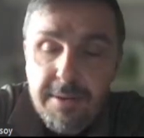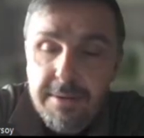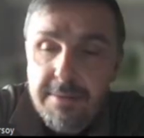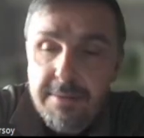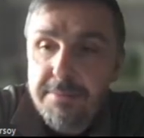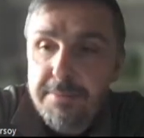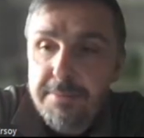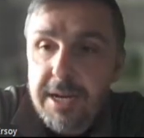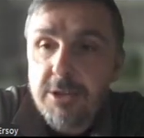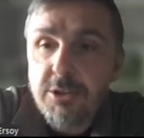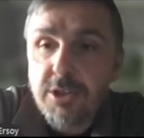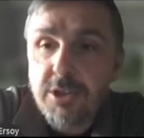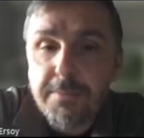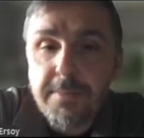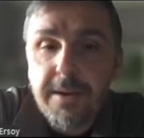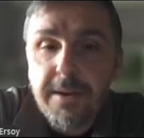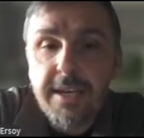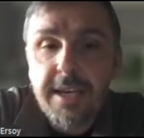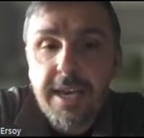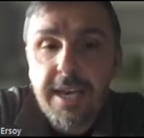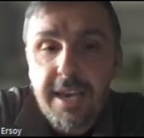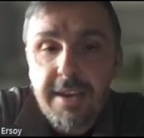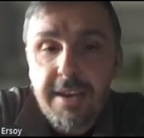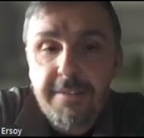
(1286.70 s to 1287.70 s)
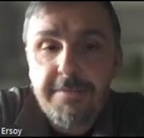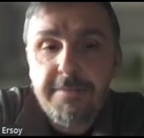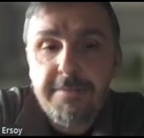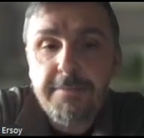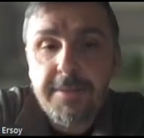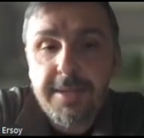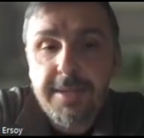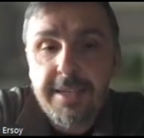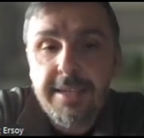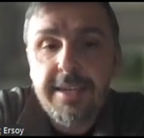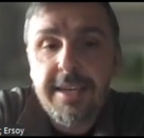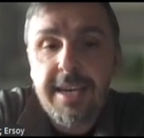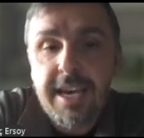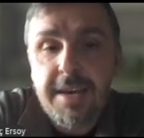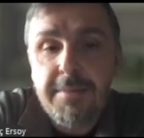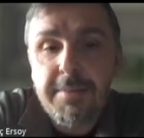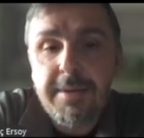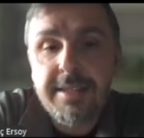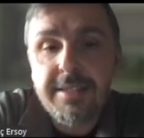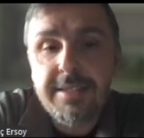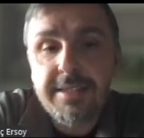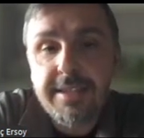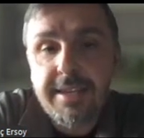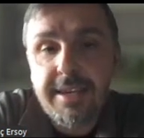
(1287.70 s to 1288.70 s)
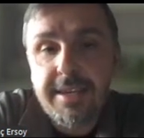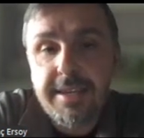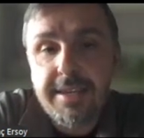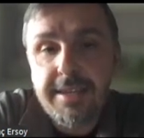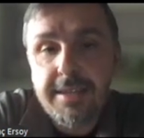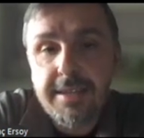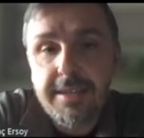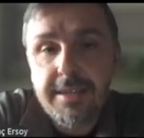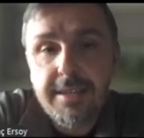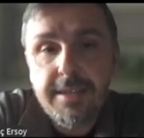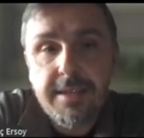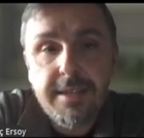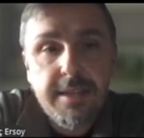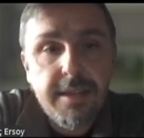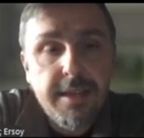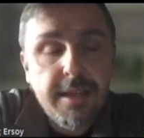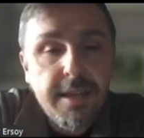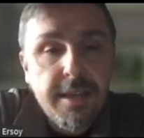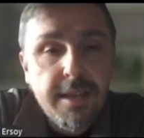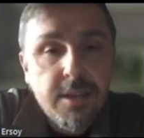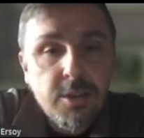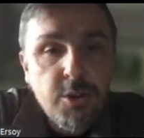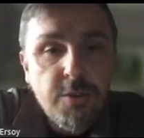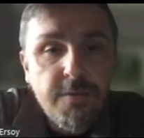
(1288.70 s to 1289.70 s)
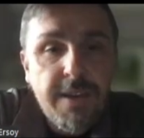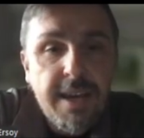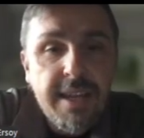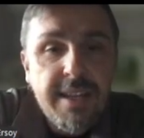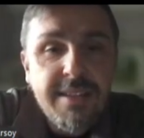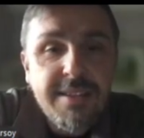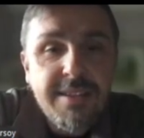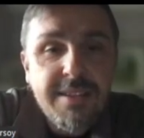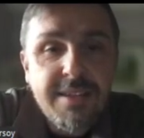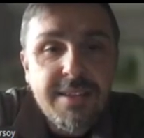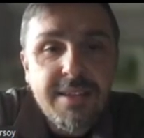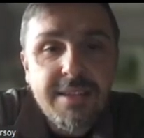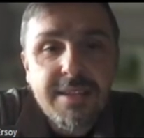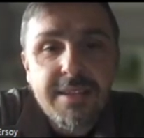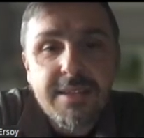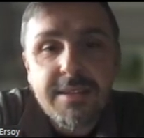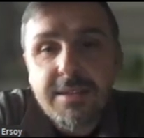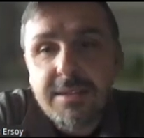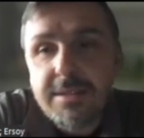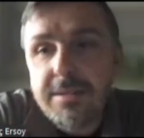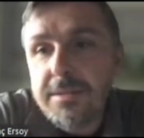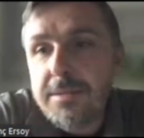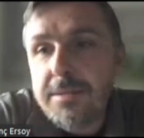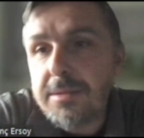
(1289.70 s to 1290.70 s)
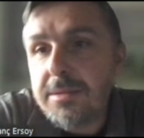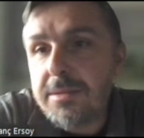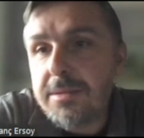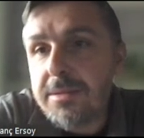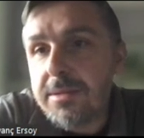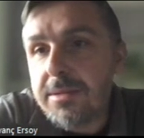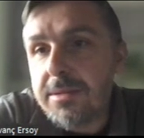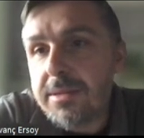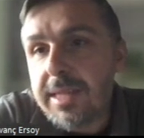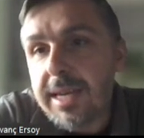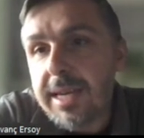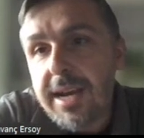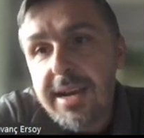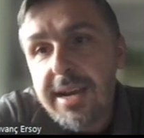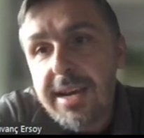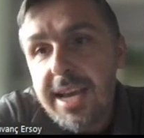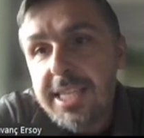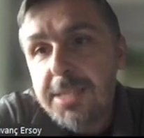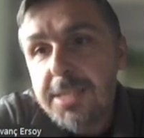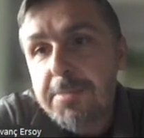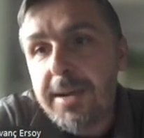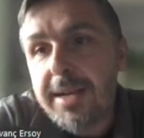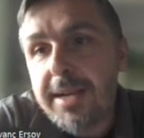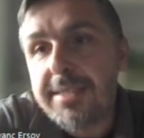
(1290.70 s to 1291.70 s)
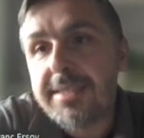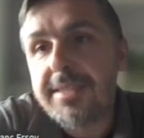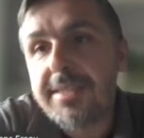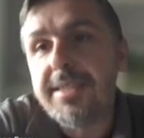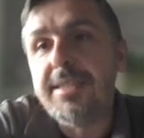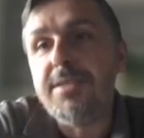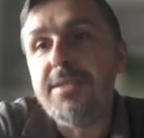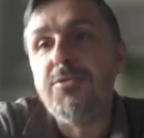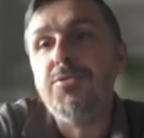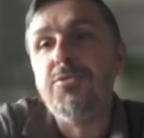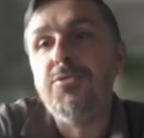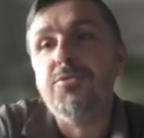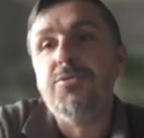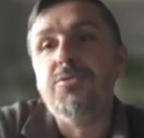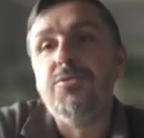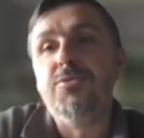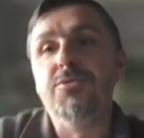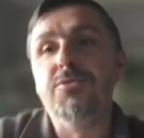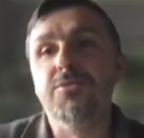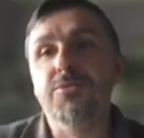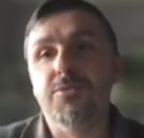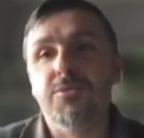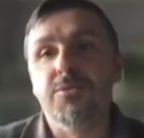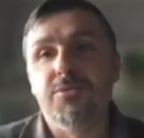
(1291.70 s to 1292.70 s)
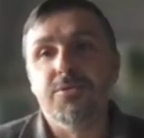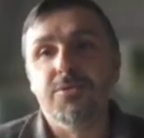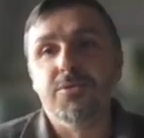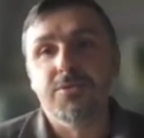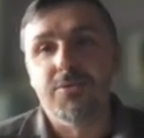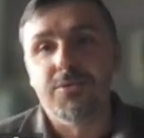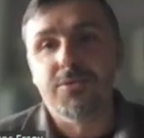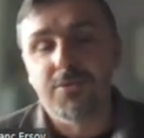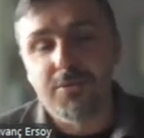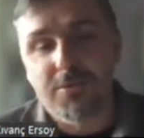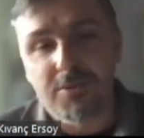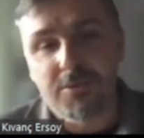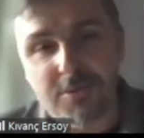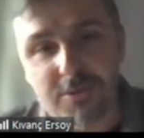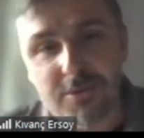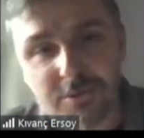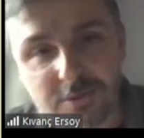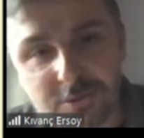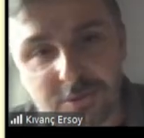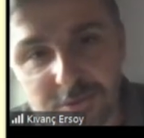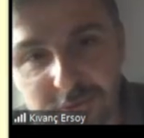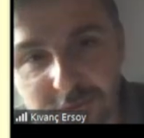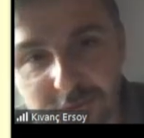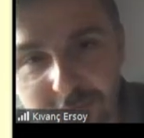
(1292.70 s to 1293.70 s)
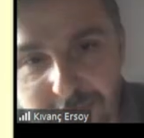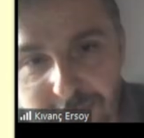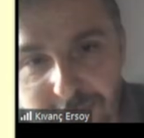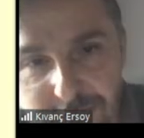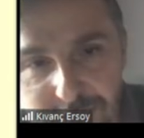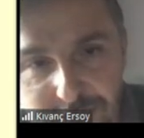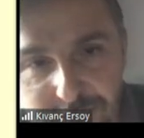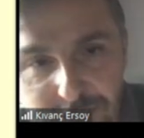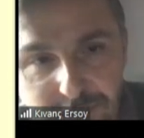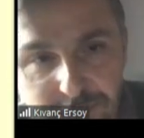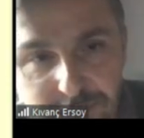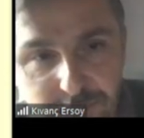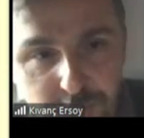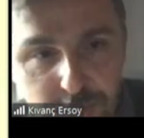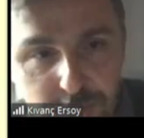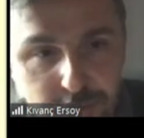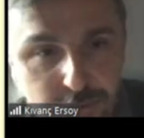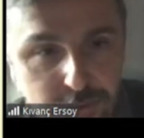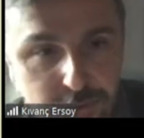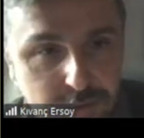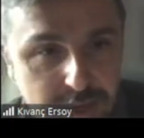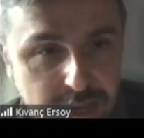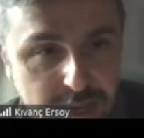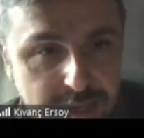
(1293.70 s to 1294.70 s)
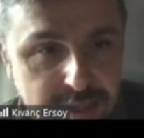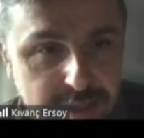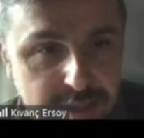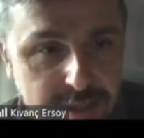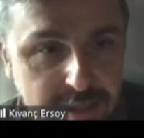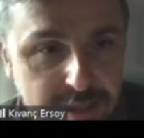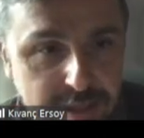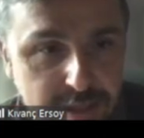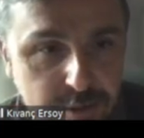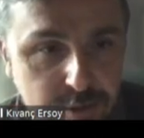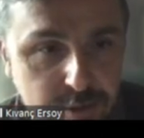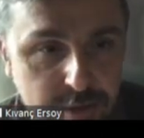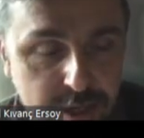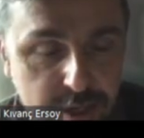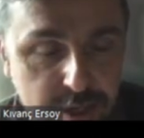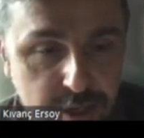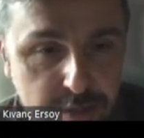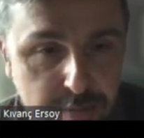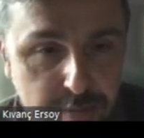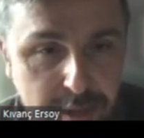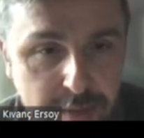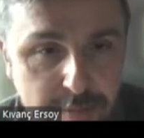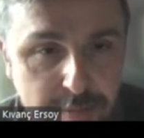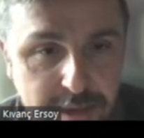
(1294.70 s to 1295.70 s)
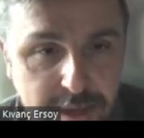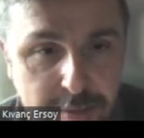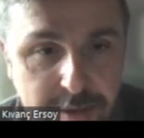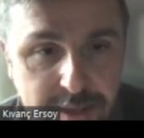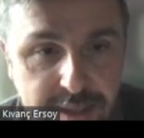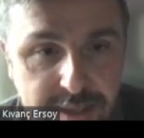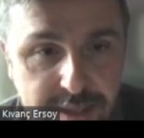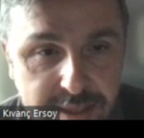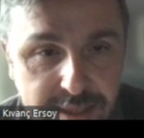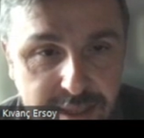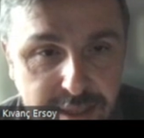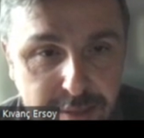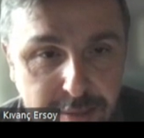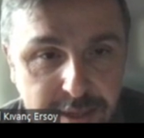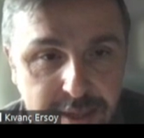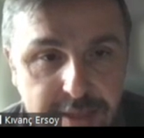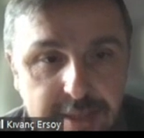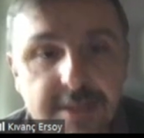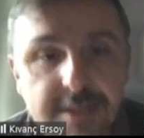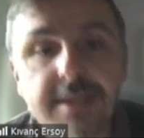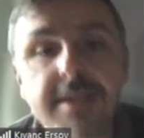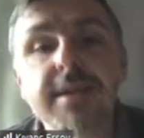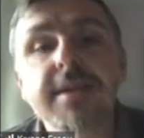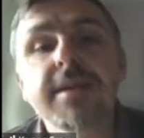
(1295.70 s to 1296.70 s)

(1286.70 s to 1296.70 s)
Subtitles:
bounded by f, p, m, and k. So when there are experts here who would answer this question maybe immediately, but